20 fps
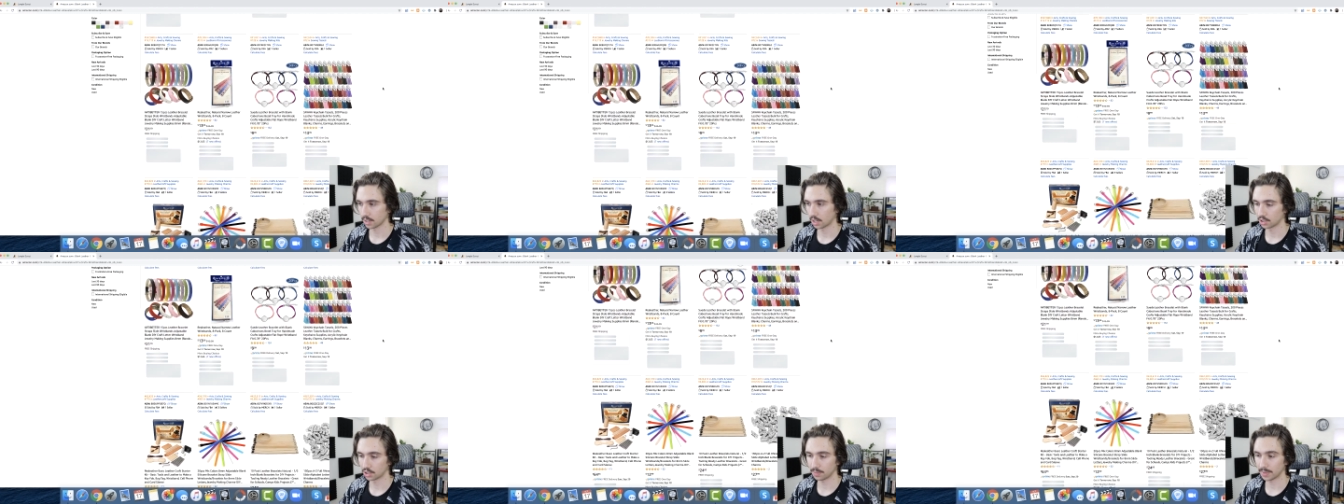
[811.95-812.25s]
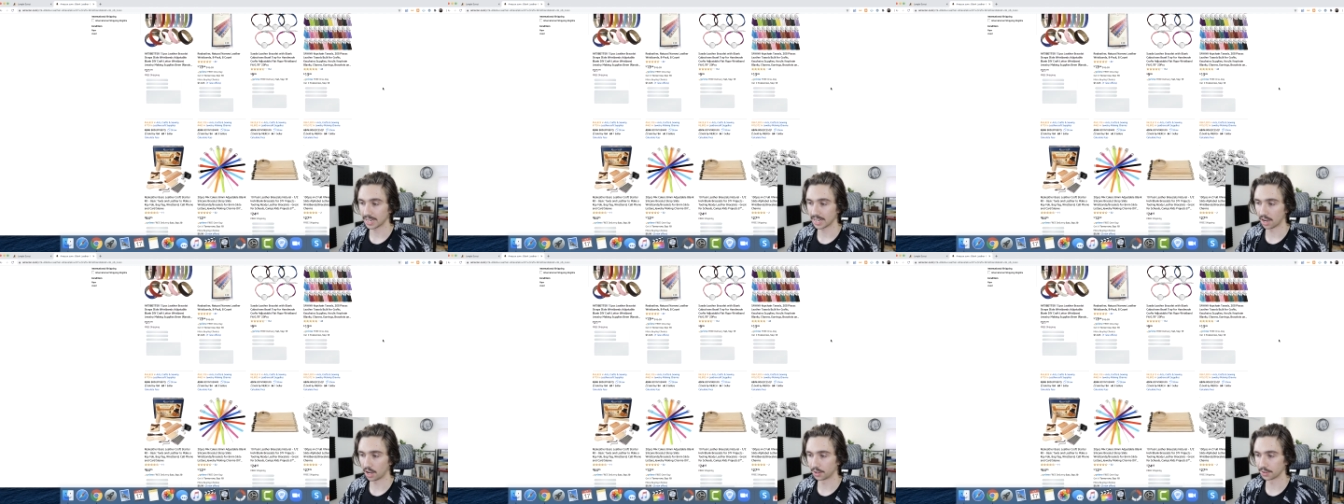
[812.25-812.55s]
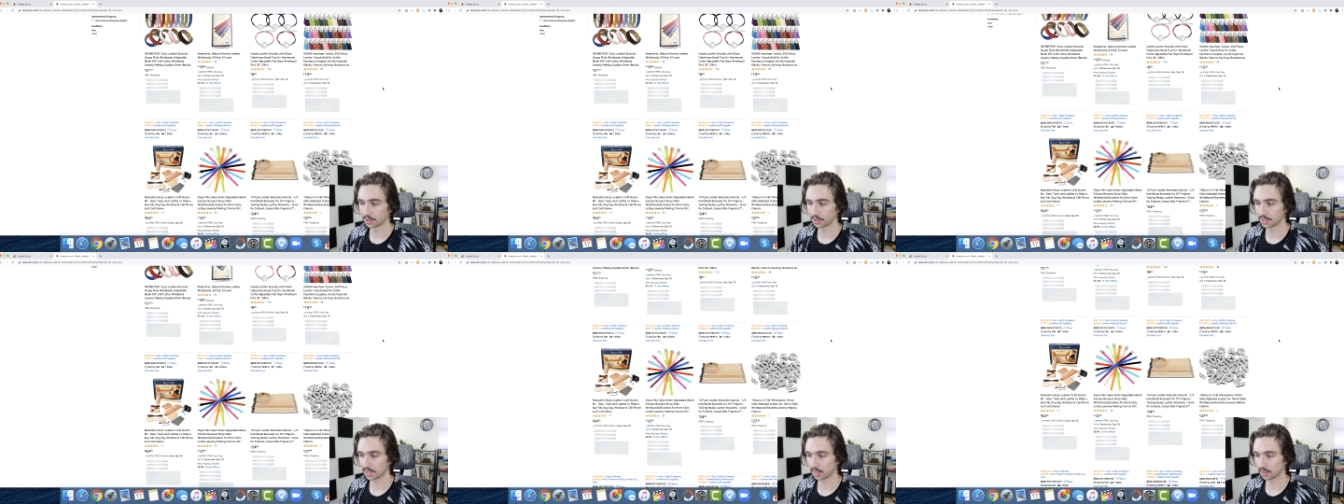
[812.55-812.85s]
too many
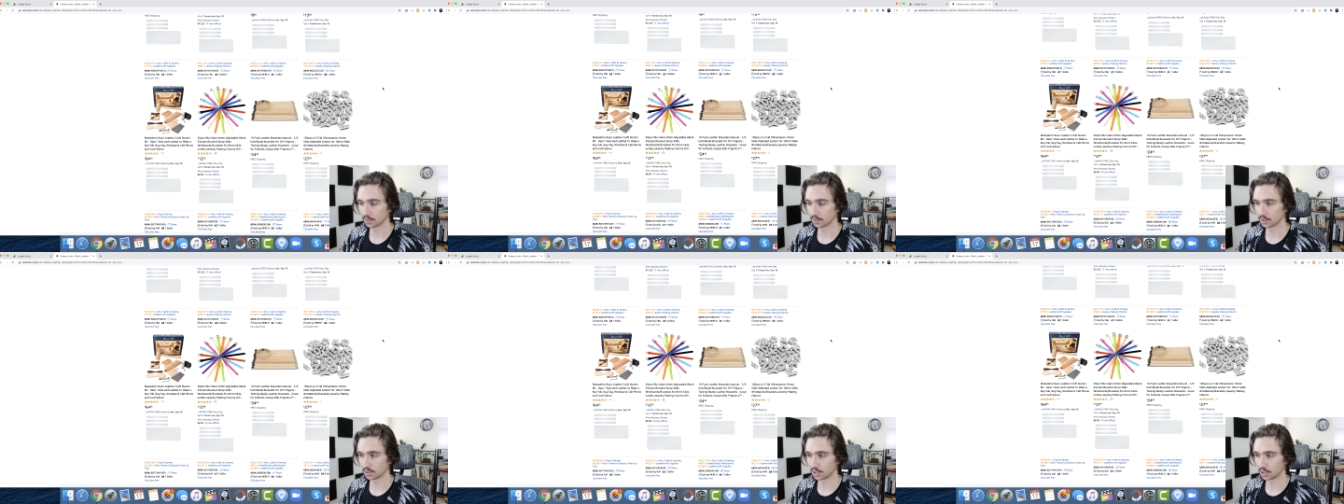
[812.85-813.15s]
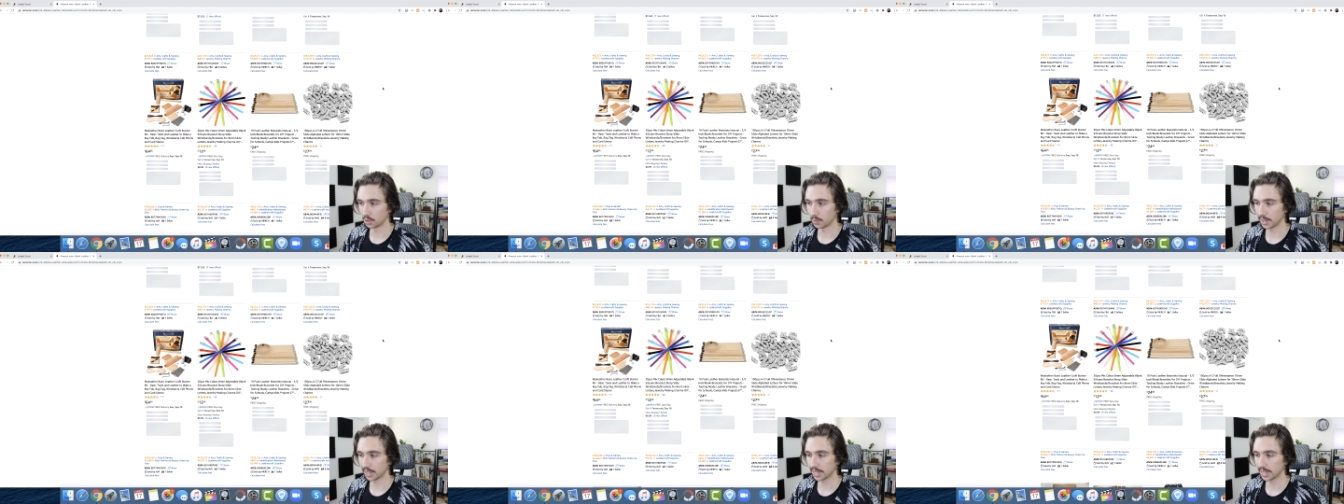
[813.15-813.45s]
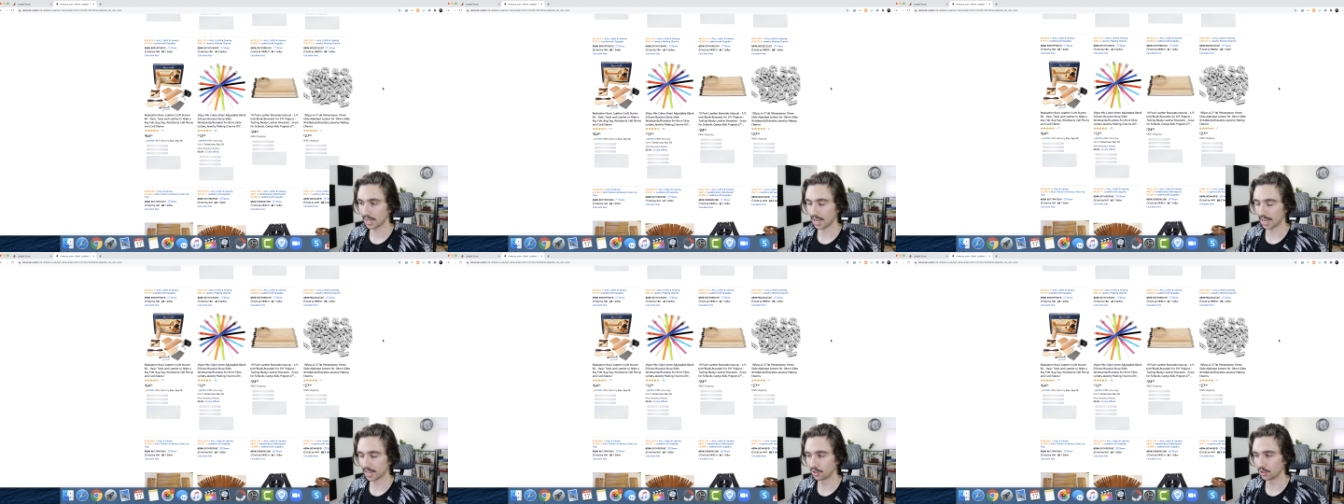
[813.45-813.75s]
other sellers doing
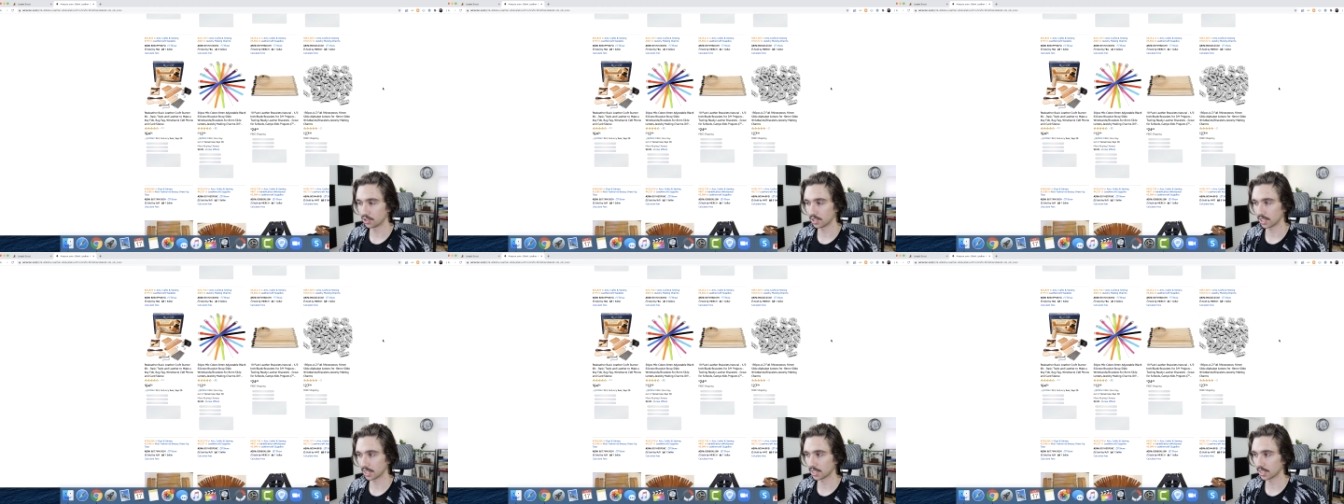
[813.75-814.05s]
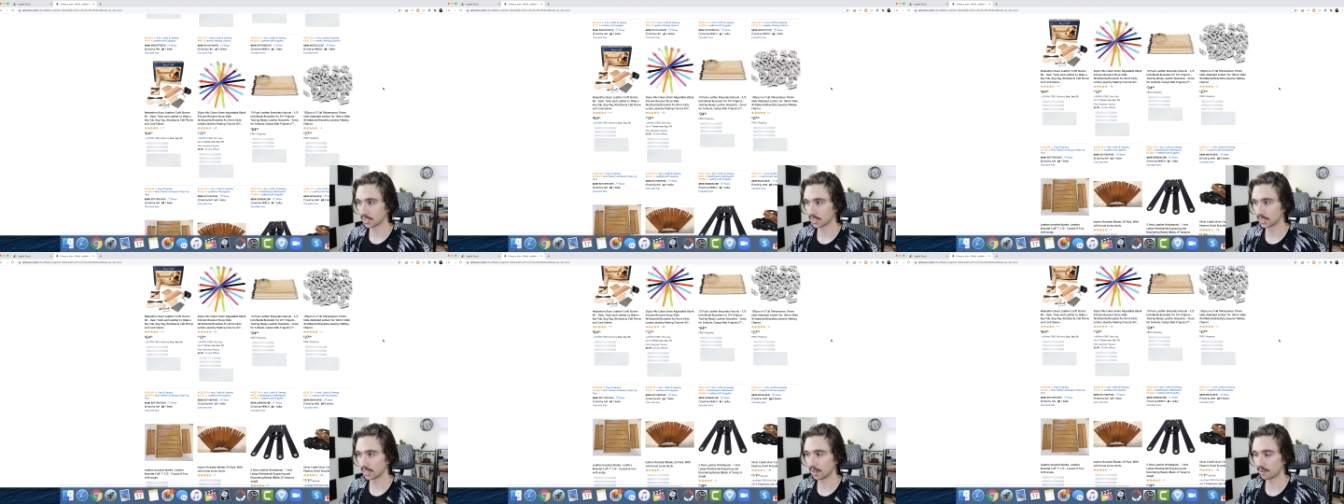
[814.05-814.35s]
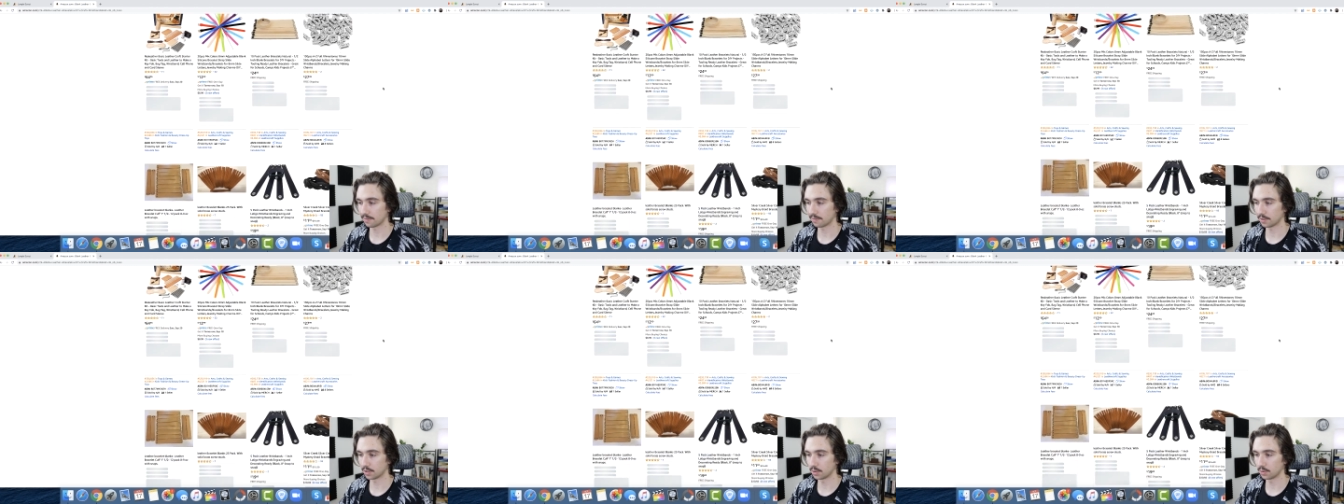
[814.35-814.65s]
it. I usually like to see a
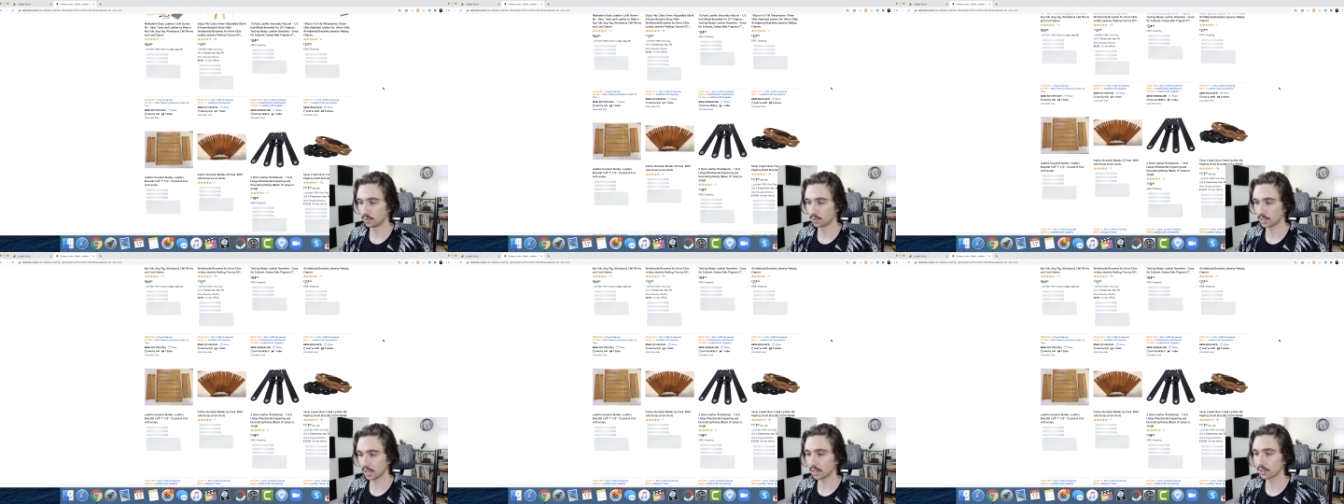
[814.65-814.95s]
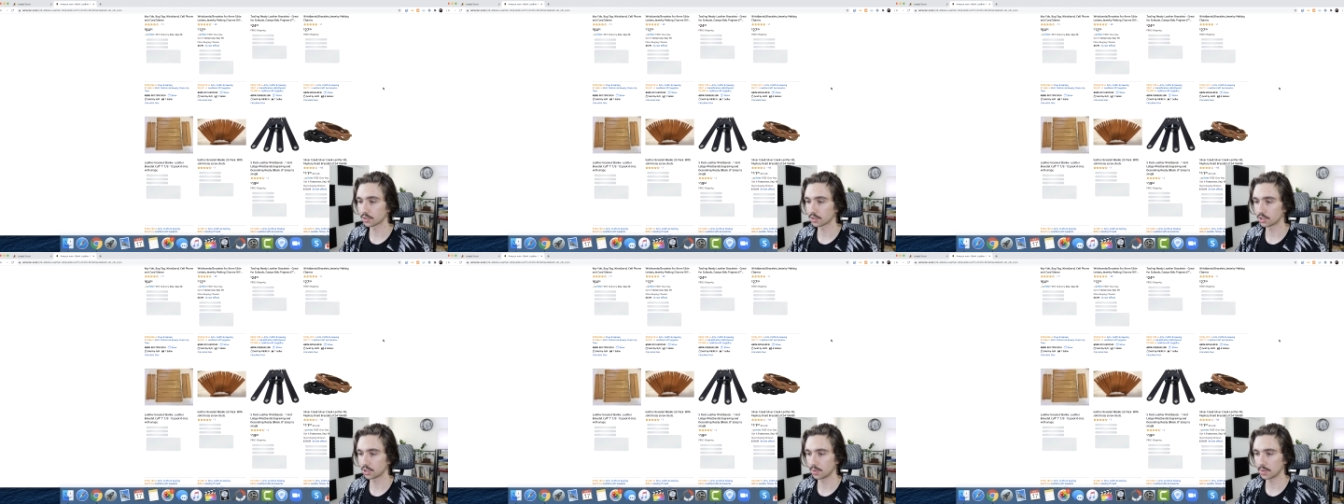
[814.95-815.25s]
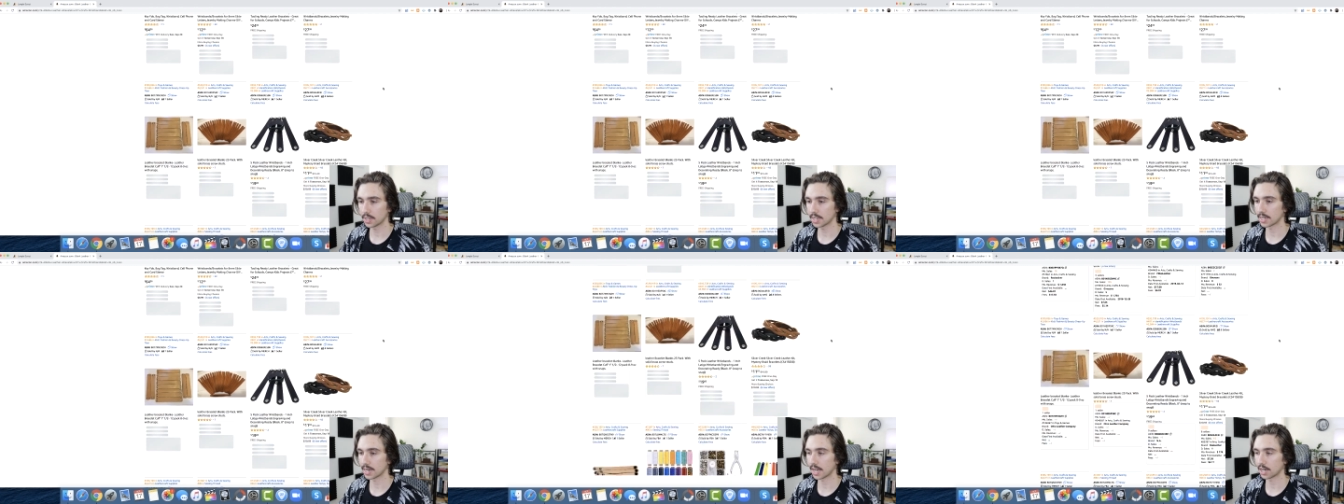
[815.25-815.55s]
few sellers
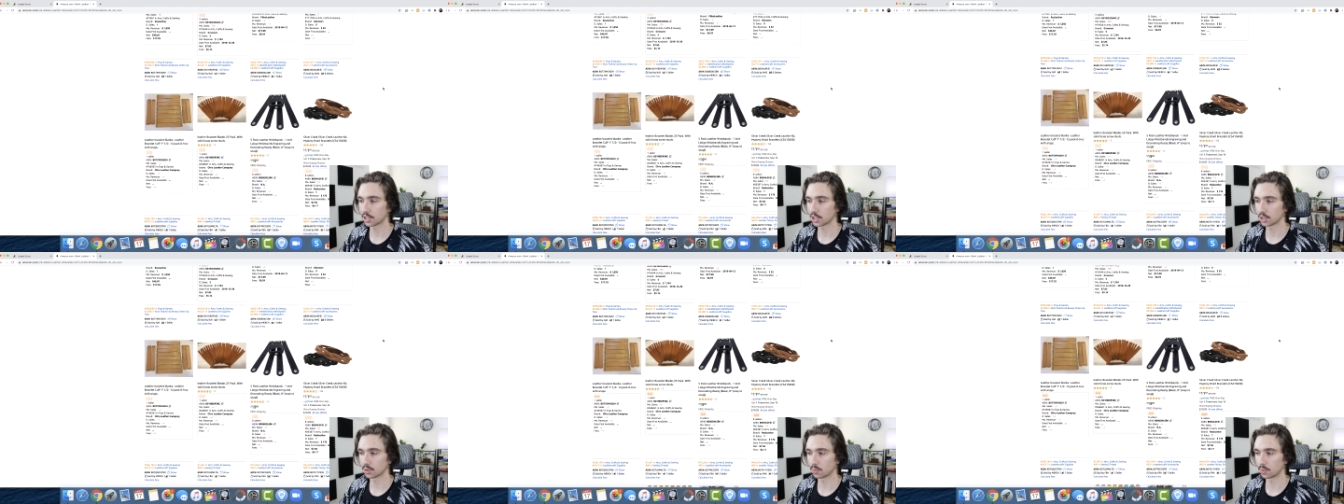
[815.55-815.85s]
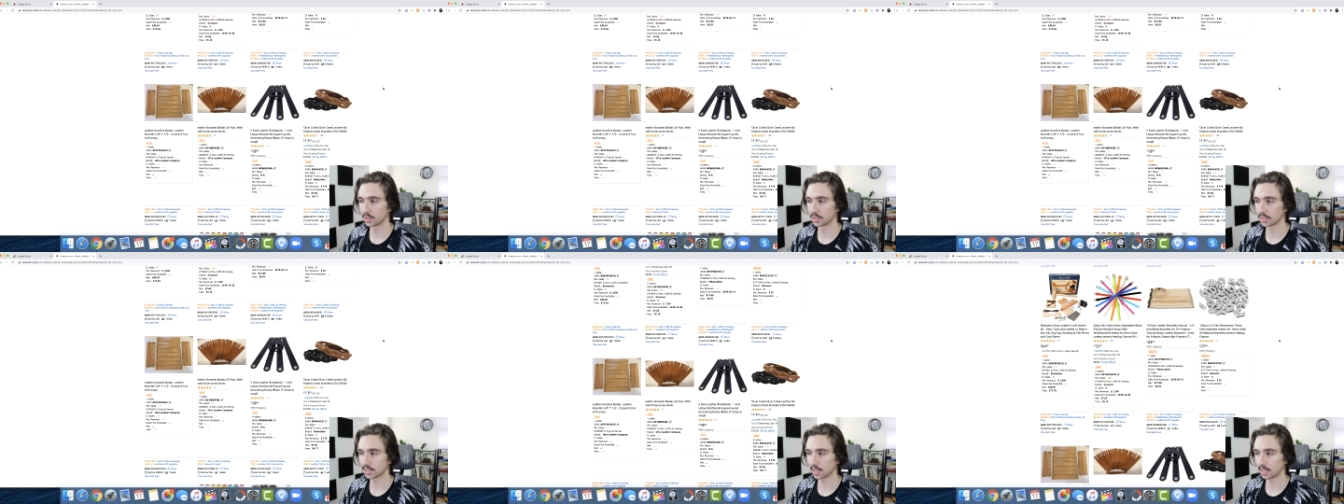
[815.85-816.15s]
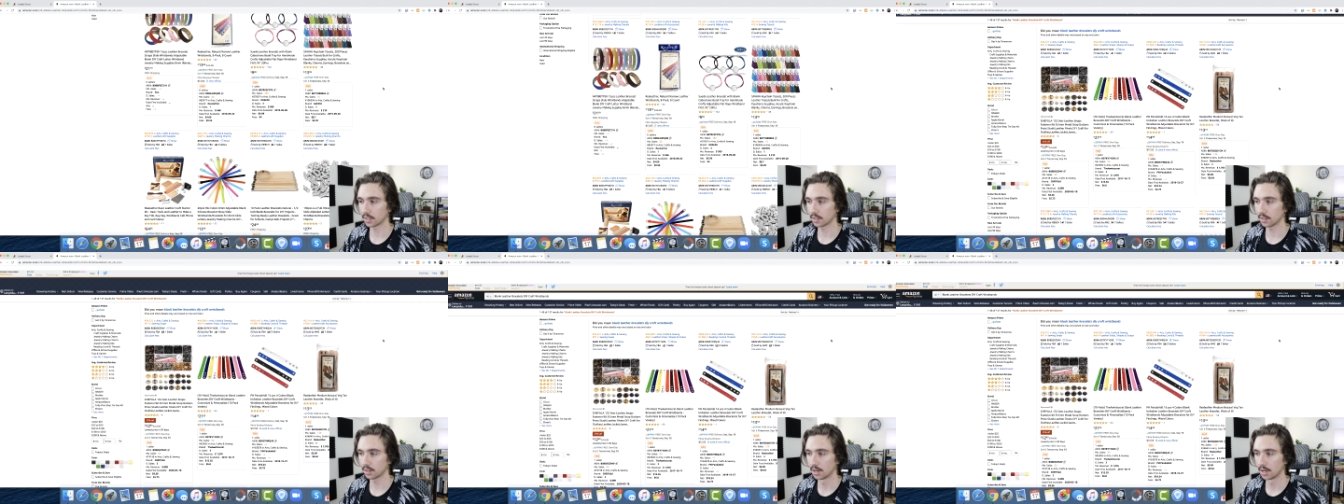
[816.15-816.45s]
doing it, not just one
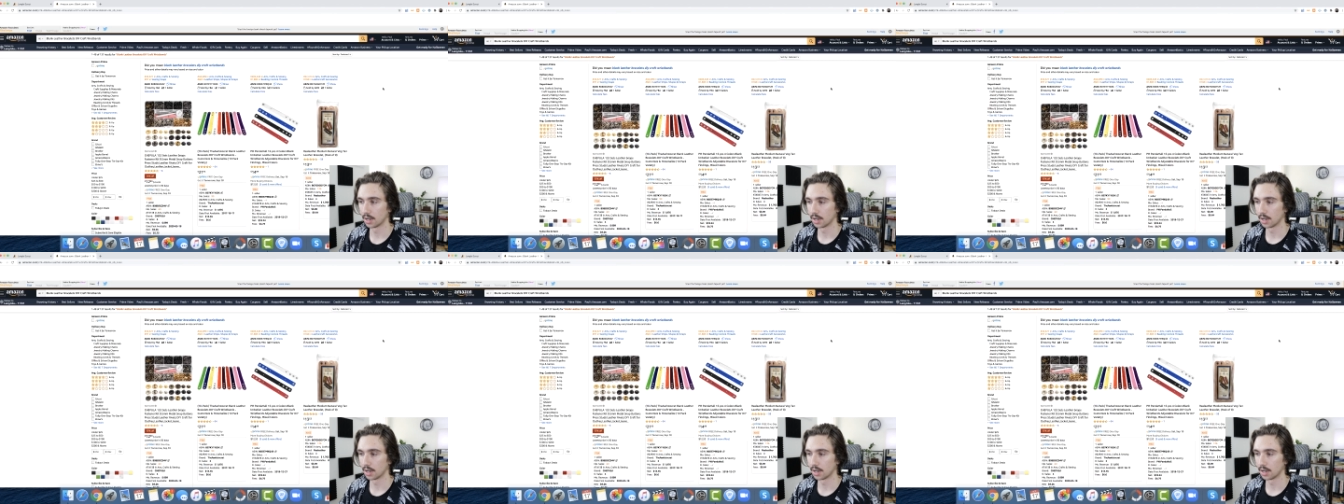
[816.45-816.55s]
seller.